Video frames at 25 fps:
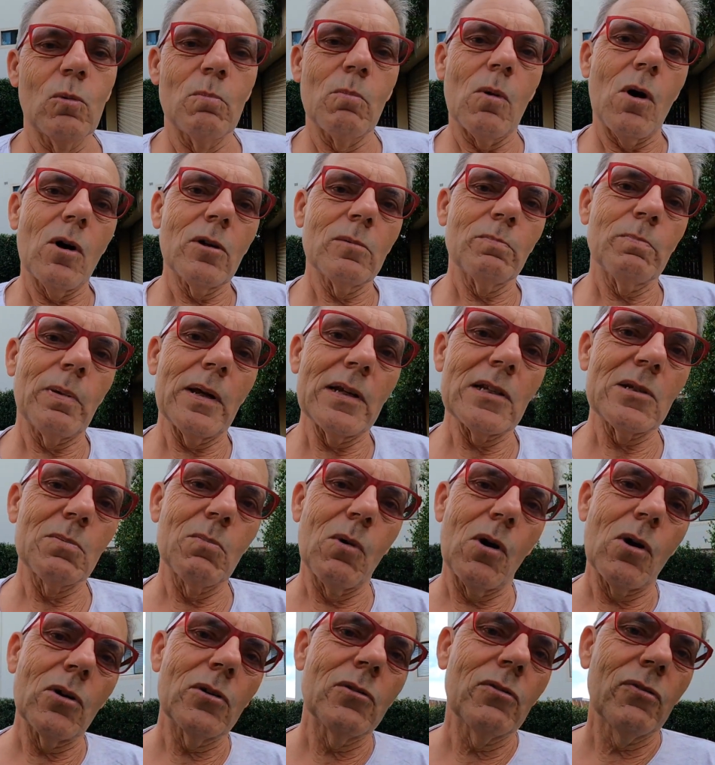or mod, best
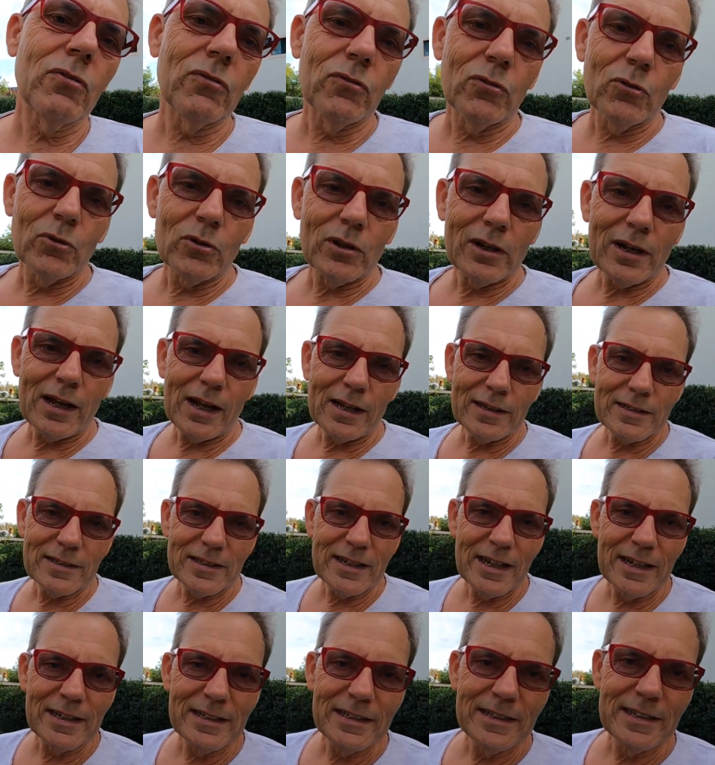mod for the
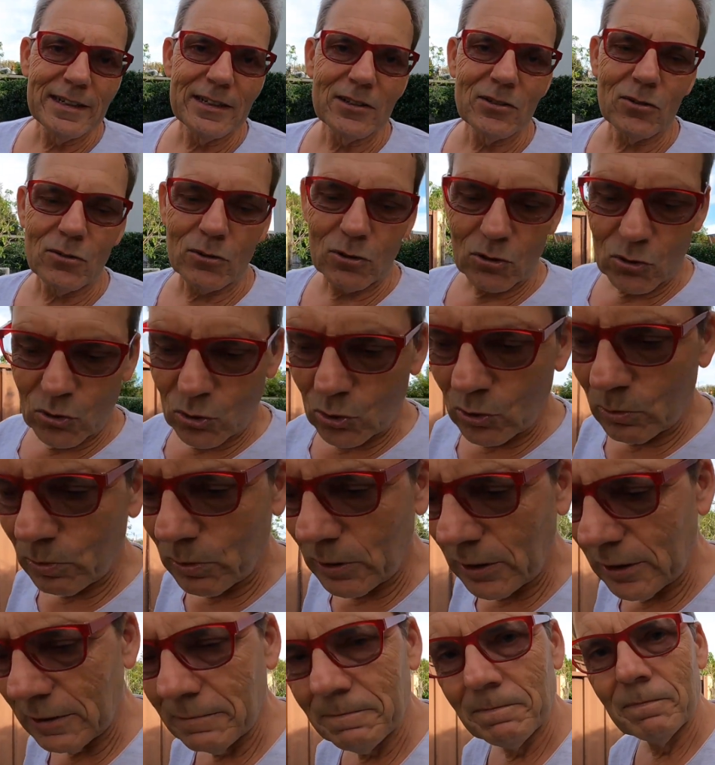last 10 years on the
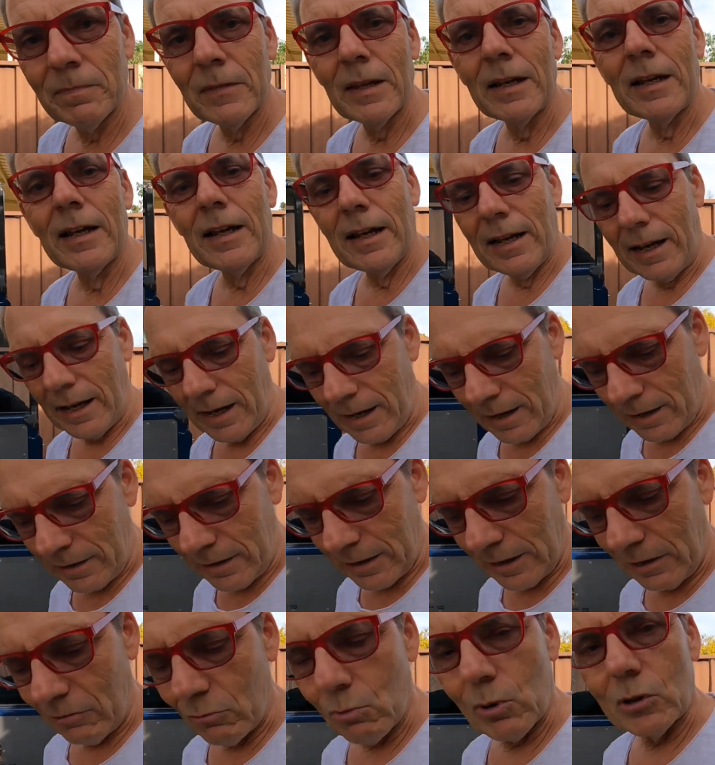Troopy. And I
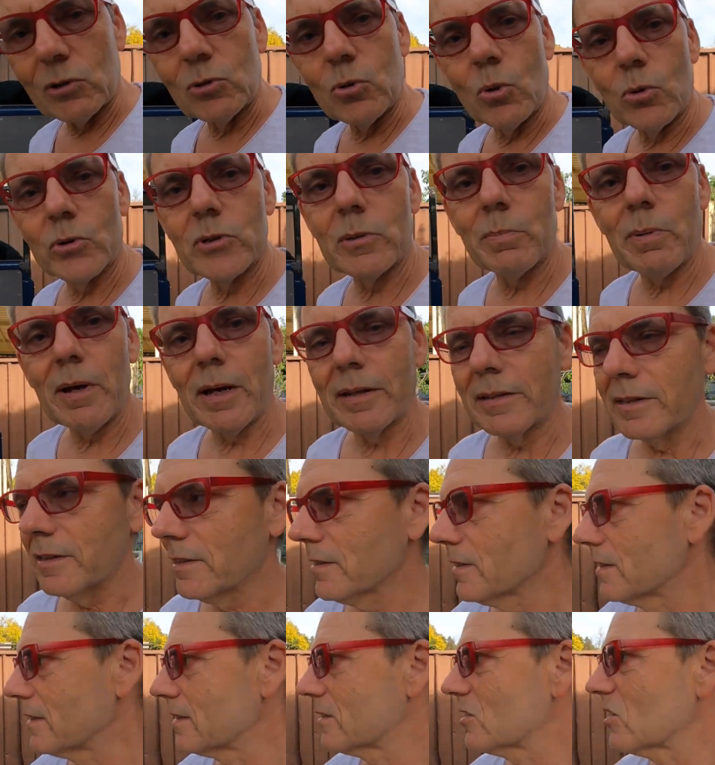think everyone talks about
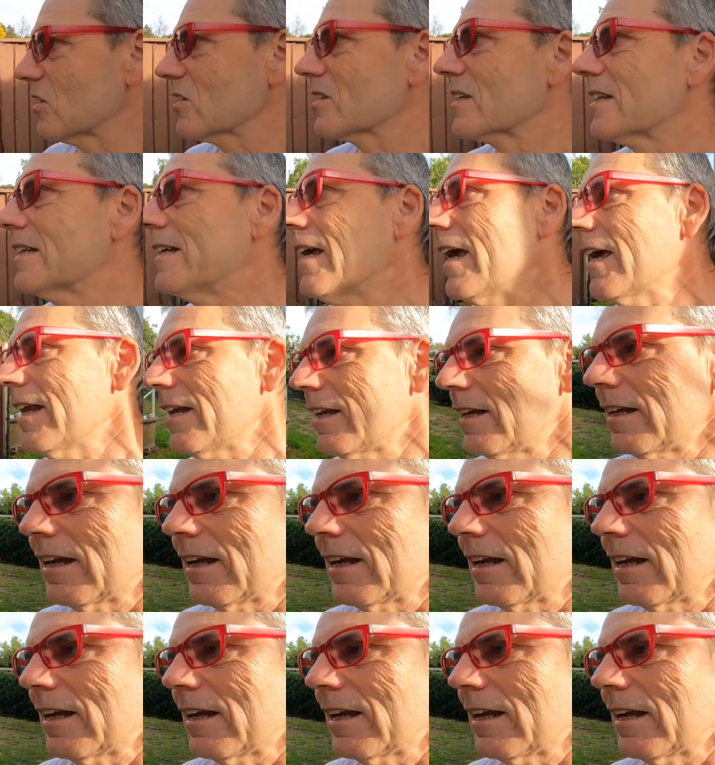this, is just get